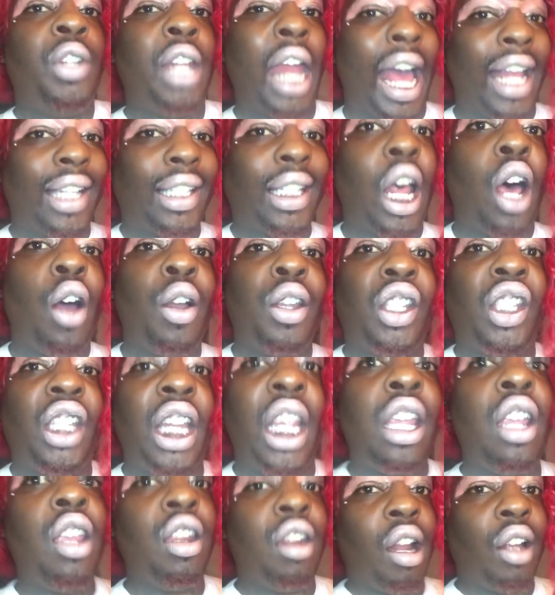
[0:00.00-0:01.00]
I told you
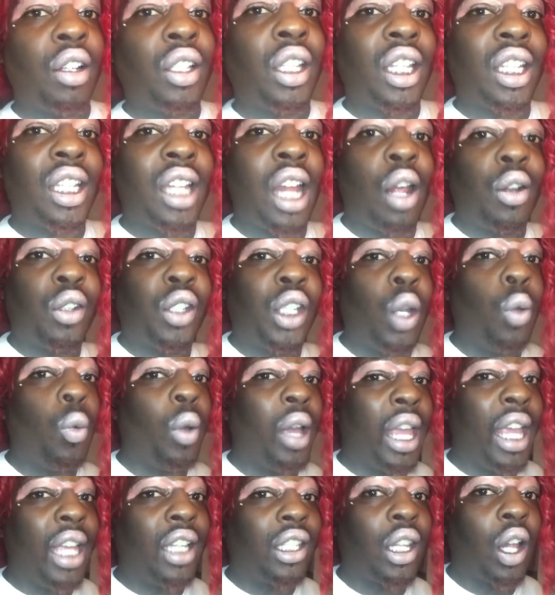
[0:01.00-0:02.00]
she, you know she's slow, she
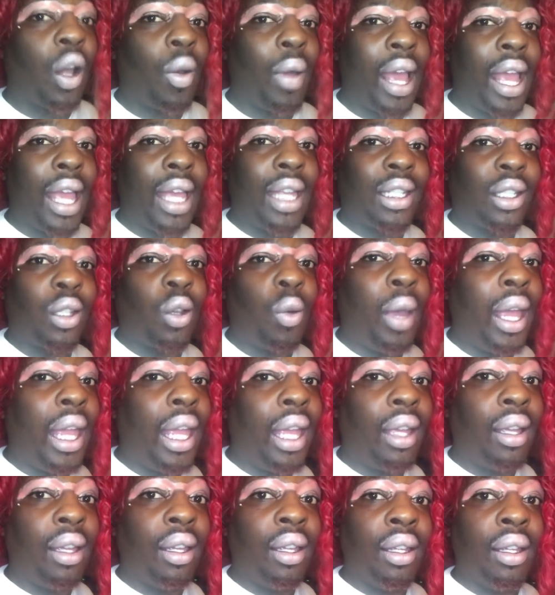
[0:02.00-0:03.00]
will hit your ass
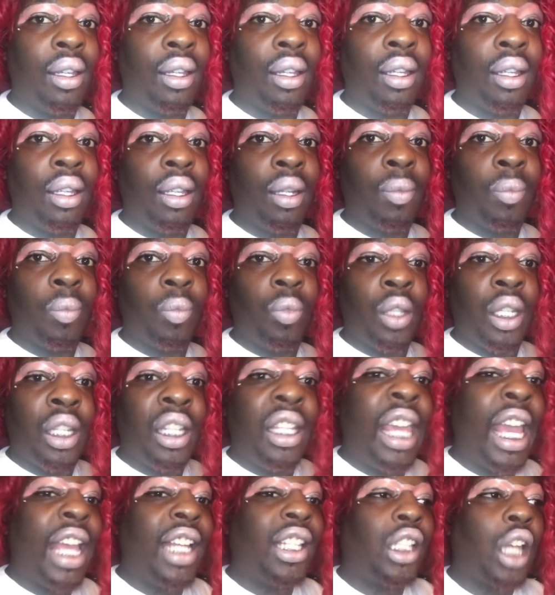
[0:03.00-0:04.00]
quick.
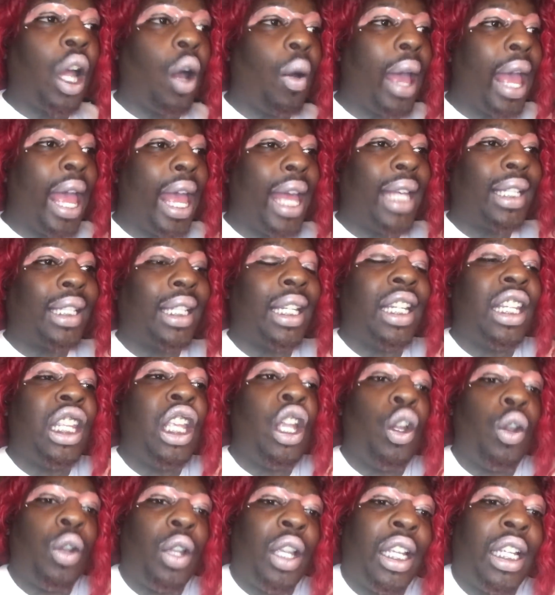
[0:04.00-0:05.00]
Get your ass and
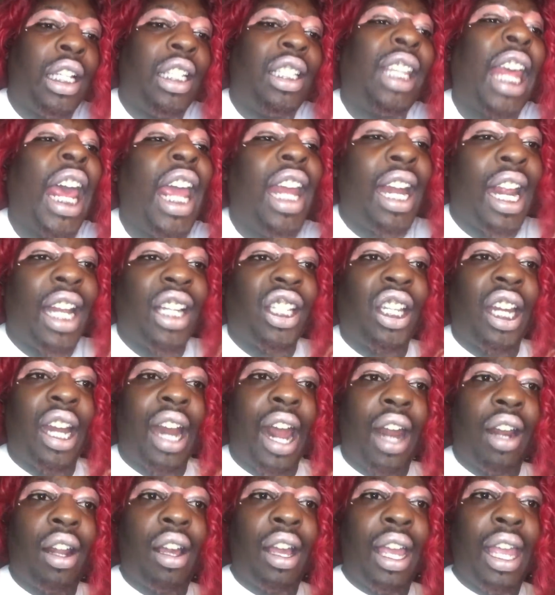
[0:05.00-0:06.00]
you, take that shit
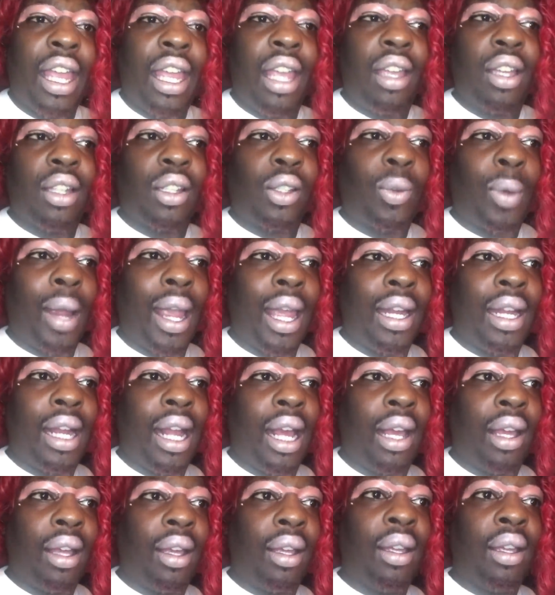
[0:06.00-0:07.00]
out of her ears right
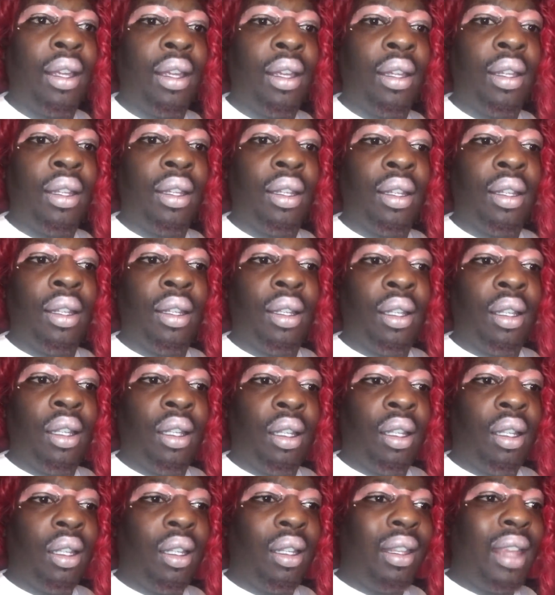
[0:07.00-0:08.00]
now.
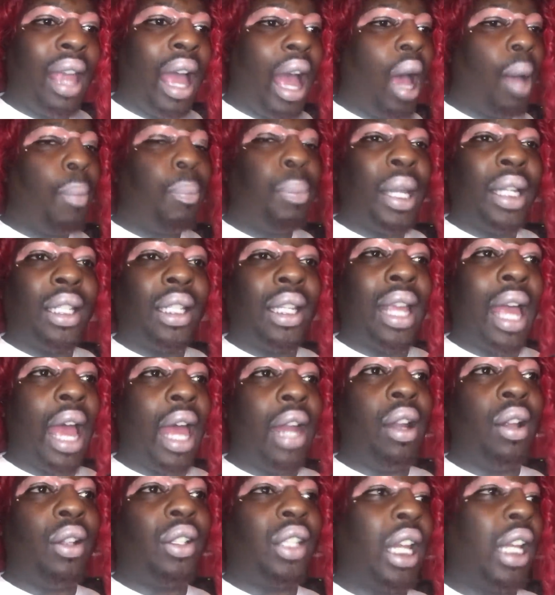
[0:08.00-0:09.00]
Y'all bitch
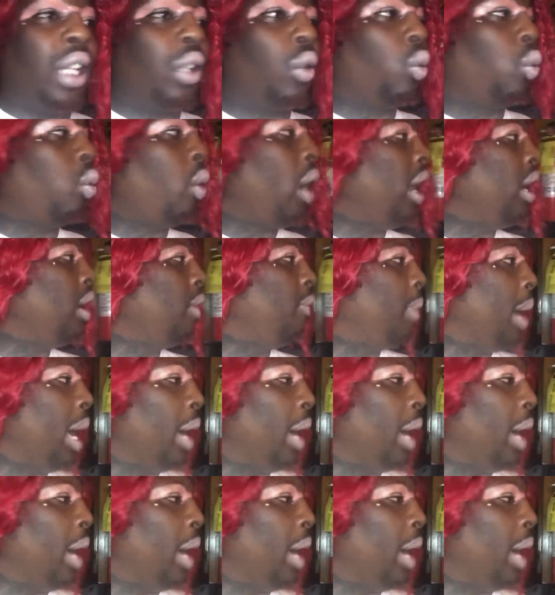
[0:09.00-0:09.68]
got no just running